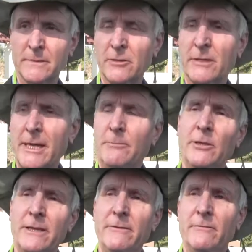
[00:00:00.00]
So they
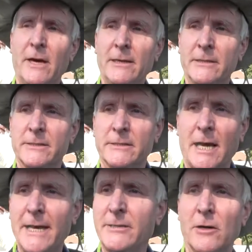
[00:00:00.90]
believe in violence.
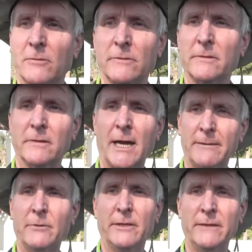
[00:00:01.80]
I don't. I
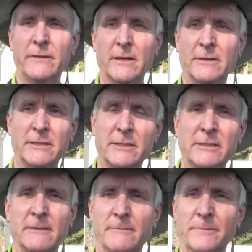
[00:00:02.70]
believe that our
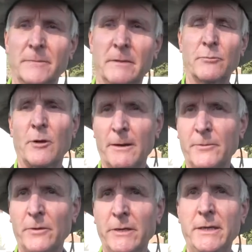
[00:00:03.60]
system,
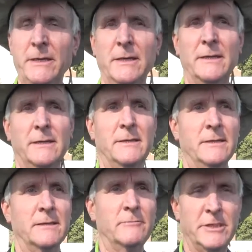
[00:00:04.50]
properly
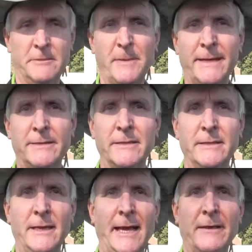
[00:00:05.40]
respected,
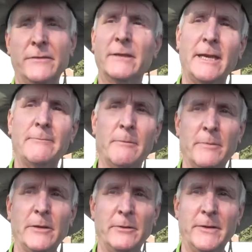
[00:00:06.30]
has the
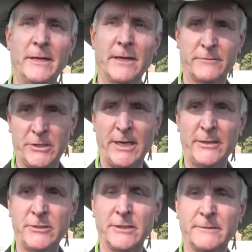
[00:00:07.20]
capability of
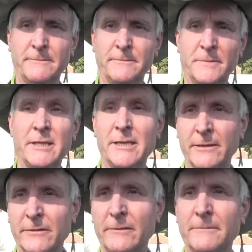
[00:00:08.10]
changing
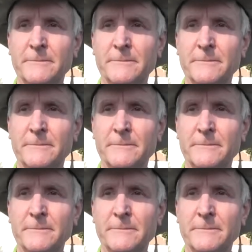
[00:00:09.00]
things.